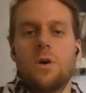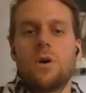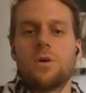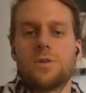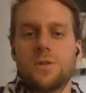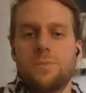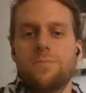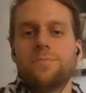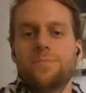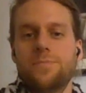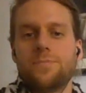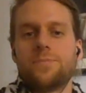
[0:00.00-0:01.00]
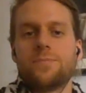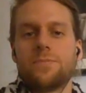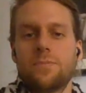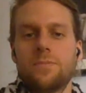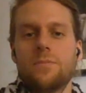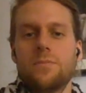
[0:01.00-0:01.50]
Awesome.
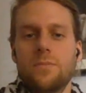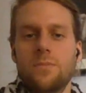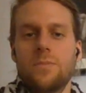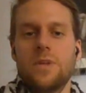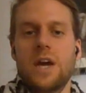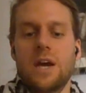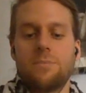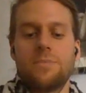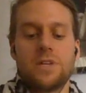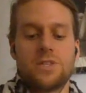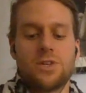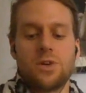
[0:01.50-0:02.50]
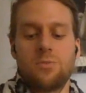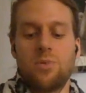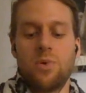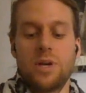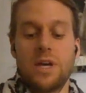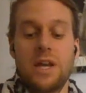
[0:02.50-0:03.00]
Yeah, that's a good point.